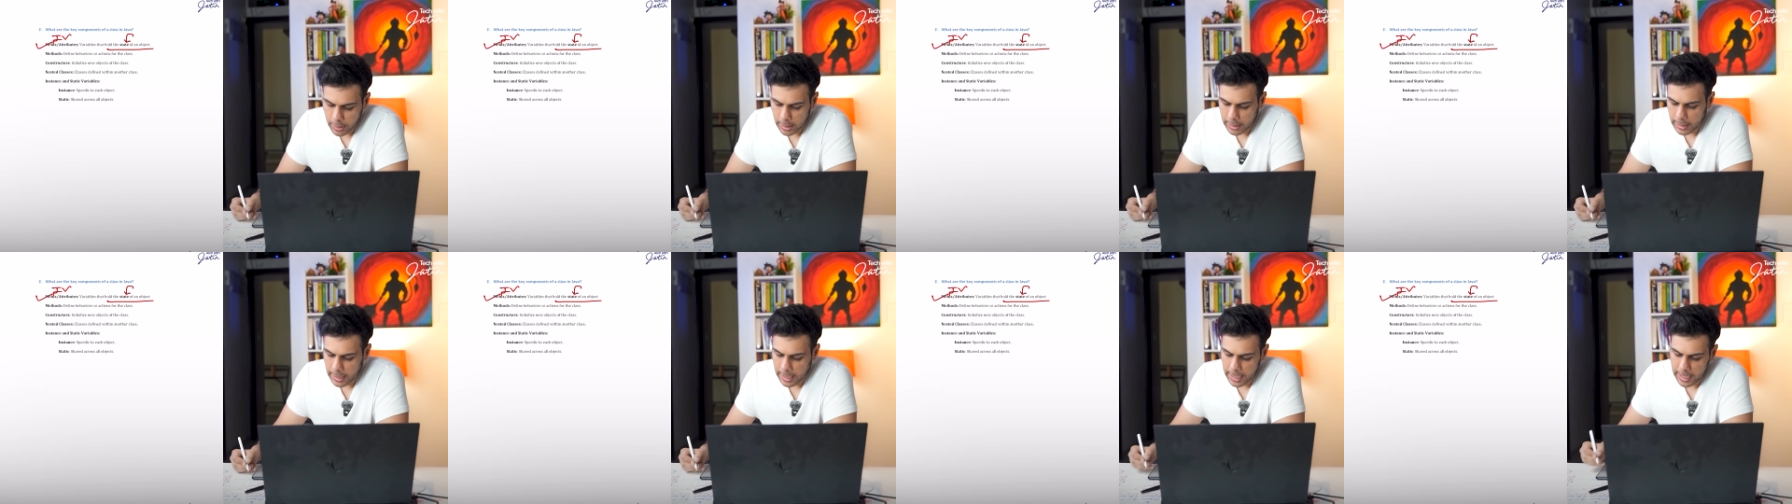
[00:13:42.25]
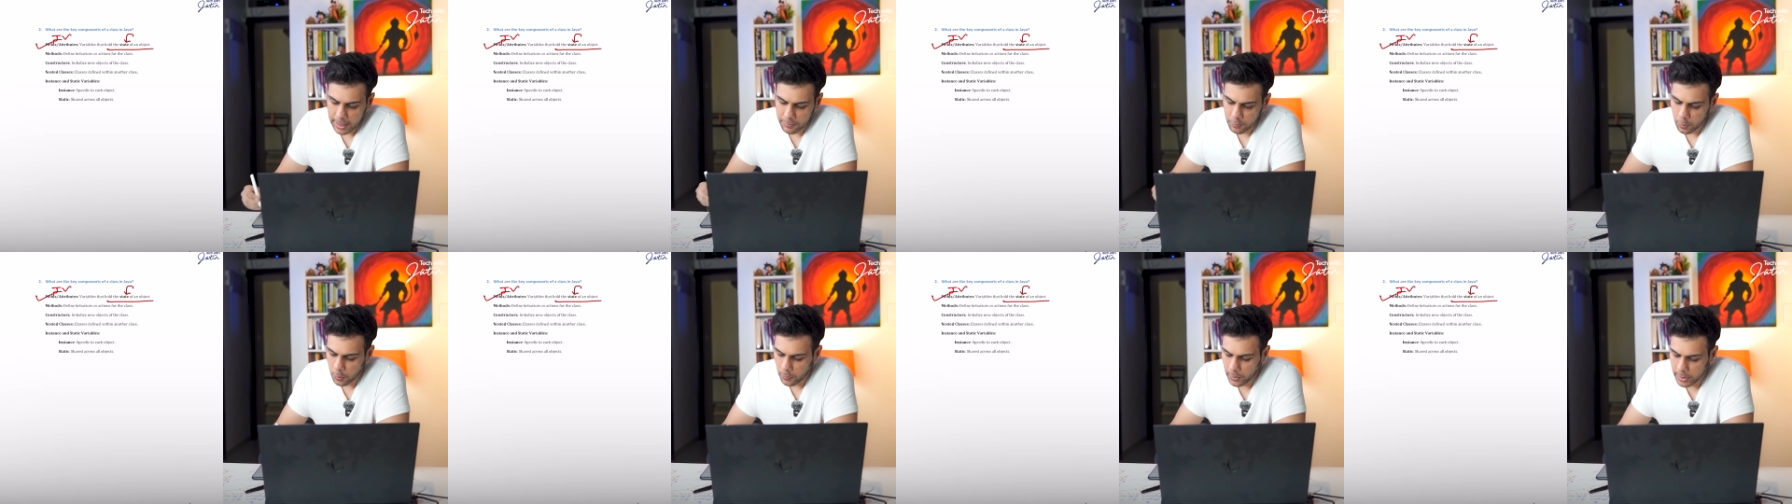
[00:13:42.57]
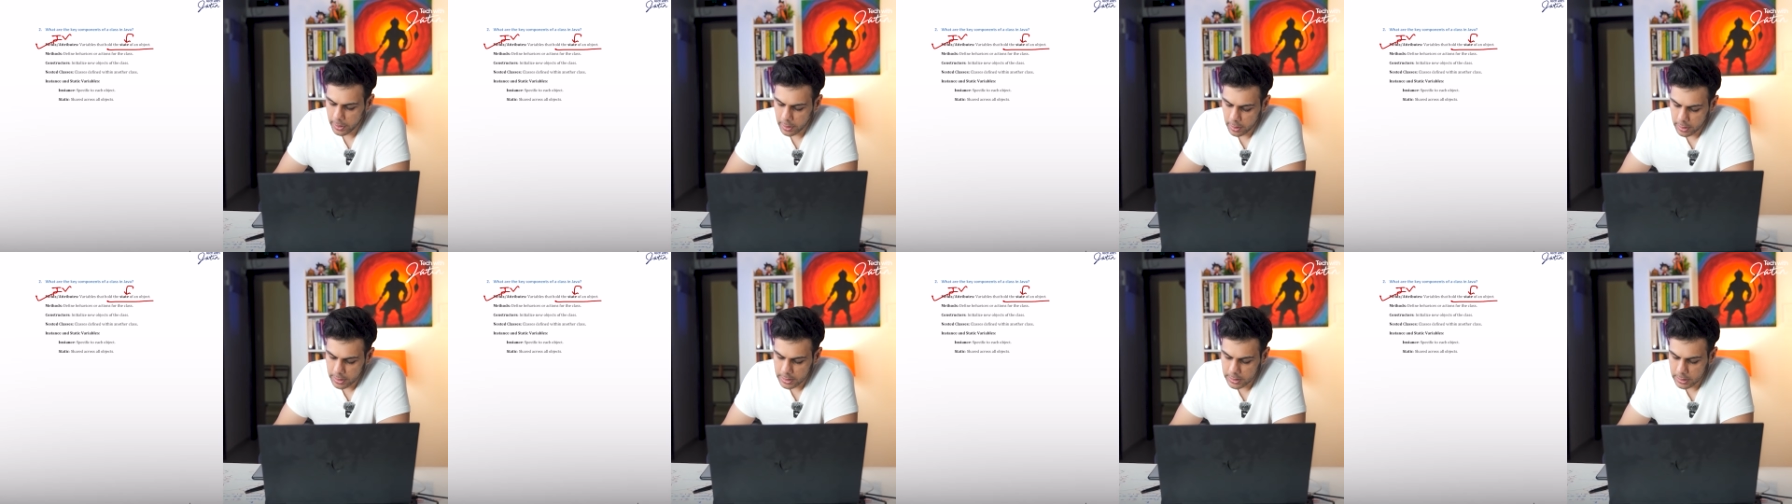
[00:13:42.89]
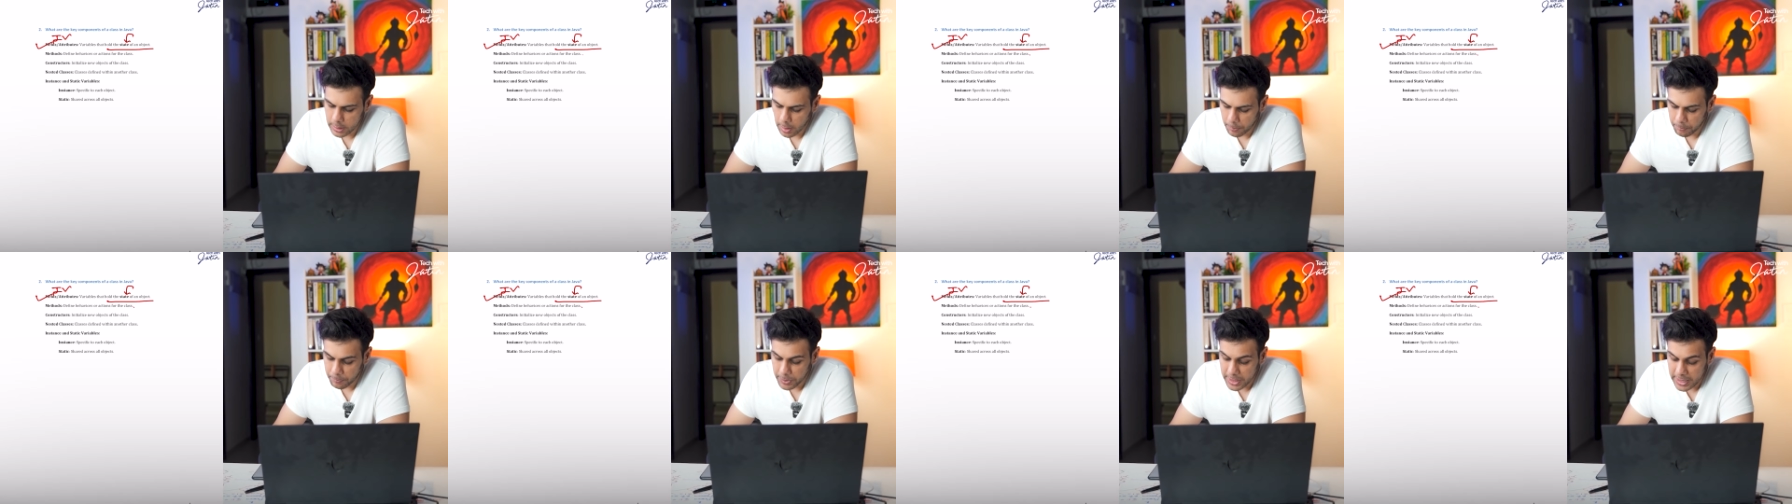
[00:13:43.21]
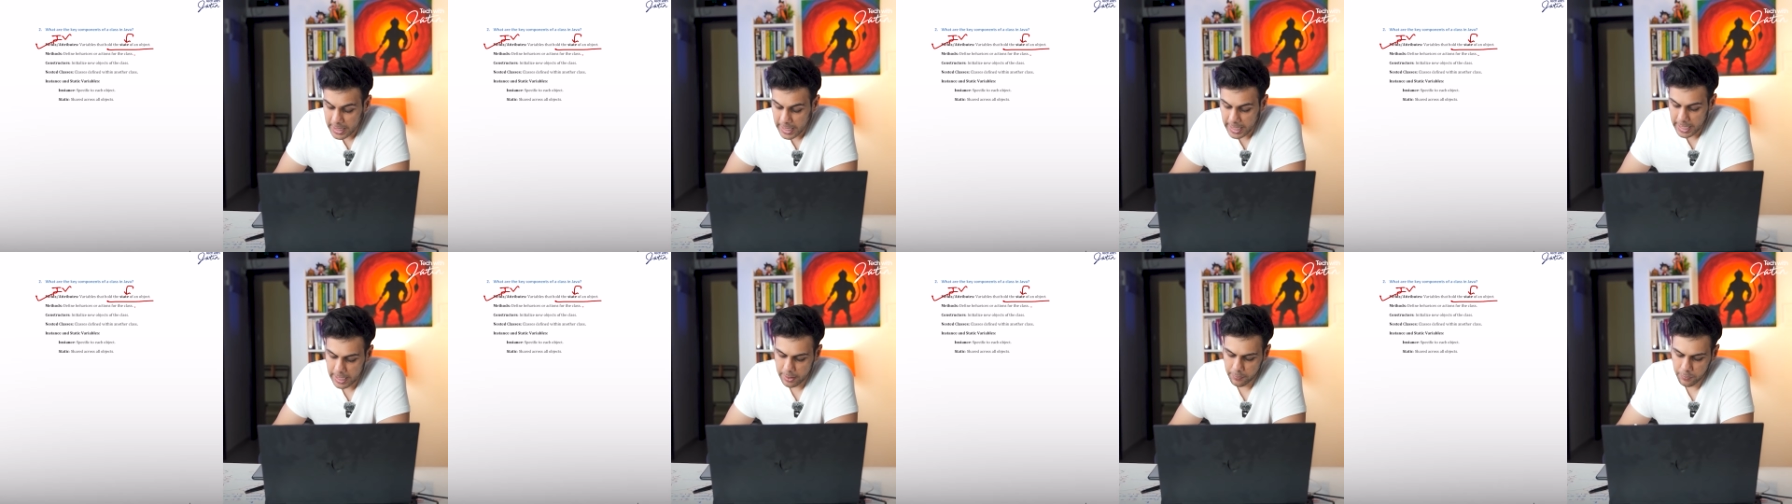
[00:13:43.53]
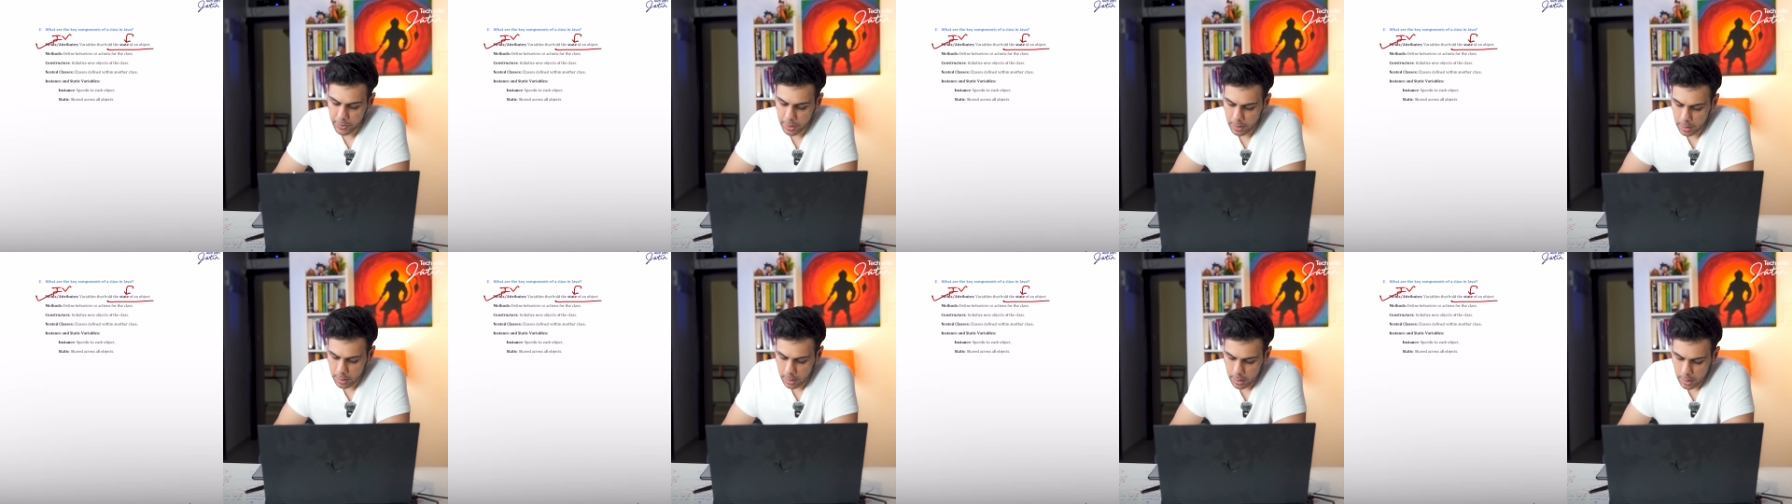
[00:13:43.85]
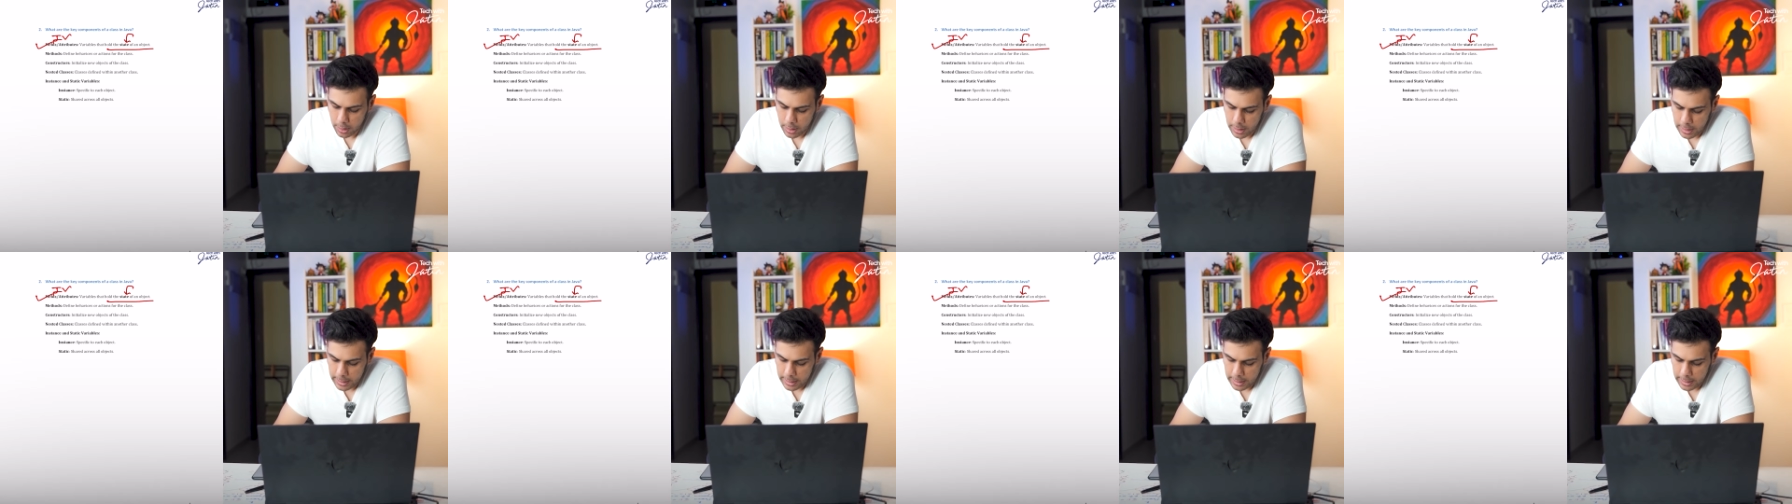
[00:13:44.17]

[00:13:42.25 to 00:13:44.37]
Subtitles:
can have over here is the behavior.